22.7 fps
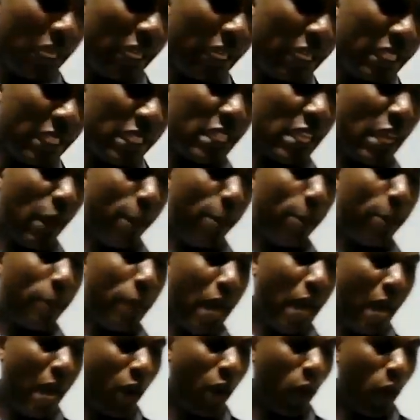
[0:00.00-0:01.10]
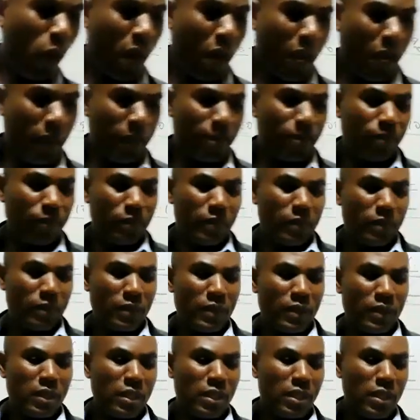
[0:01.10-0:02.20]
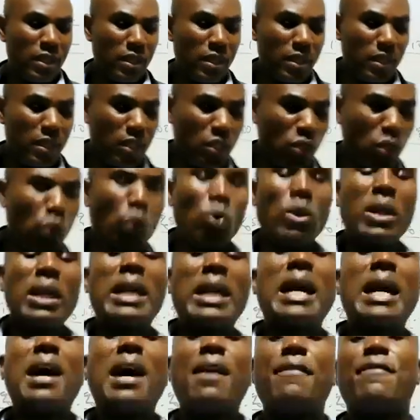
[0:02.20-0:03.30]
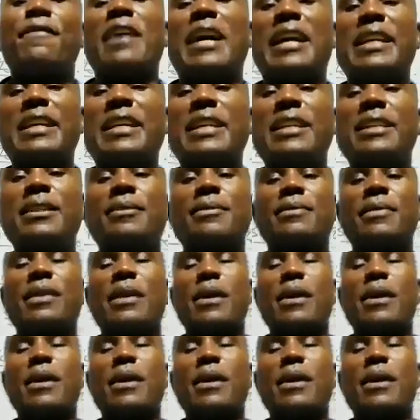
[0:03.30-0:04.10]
is the power to govern